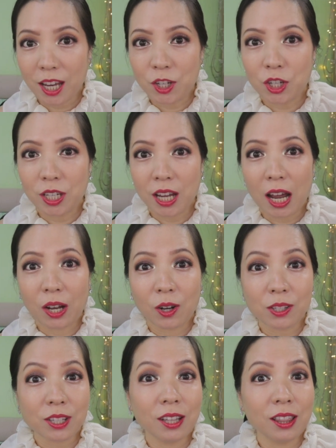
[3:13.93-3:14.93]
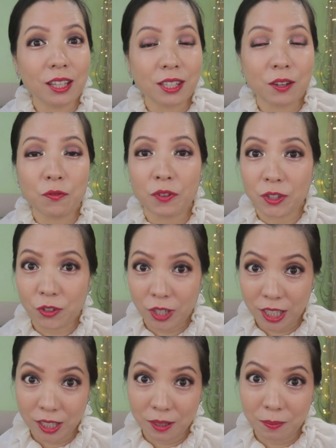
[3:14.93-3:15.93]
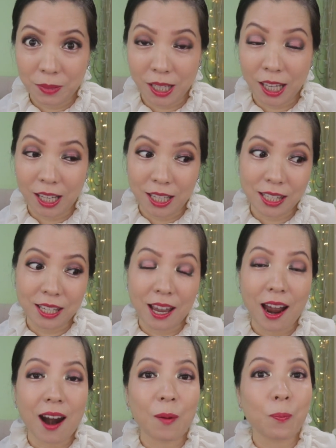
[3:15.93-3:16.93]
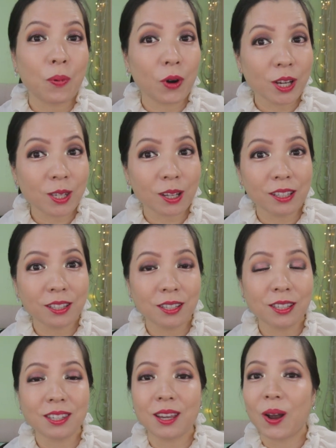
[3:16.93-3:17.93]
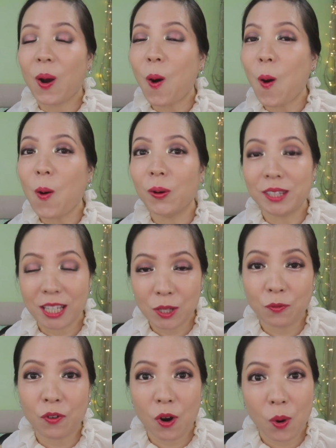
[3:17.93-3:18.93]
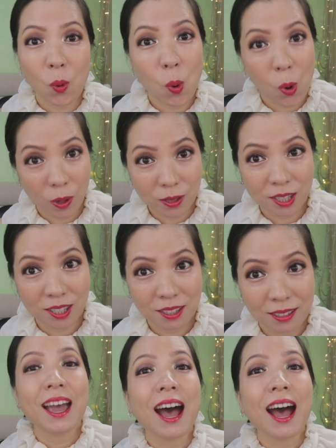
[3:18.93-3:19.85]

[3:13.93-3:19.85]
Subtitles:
Actually, I got a little frustrated because there are pressed glitters in all these 4 quartz.